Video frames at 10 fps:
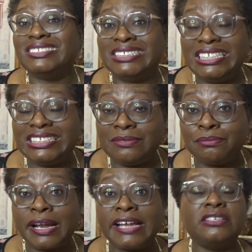Decent
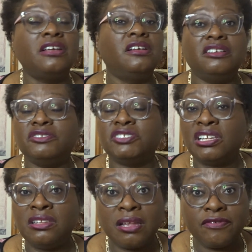brand. It was a
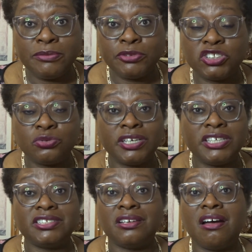lovely
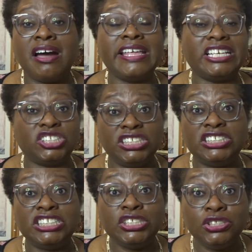moisturizer. I actually
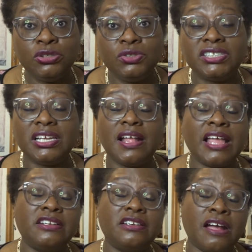did use it,
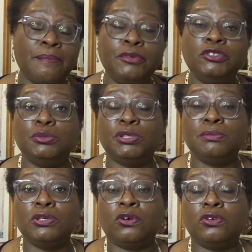and I bought it with
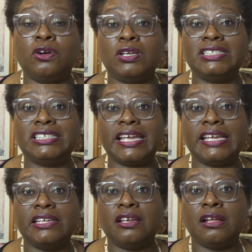me on
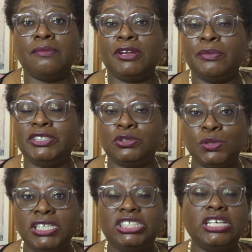holiday when I went to
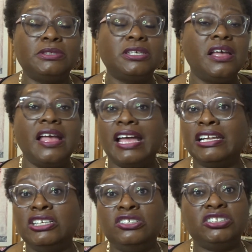Egypt, and
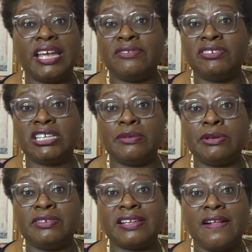I used it every day when
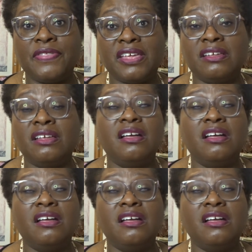I was out there.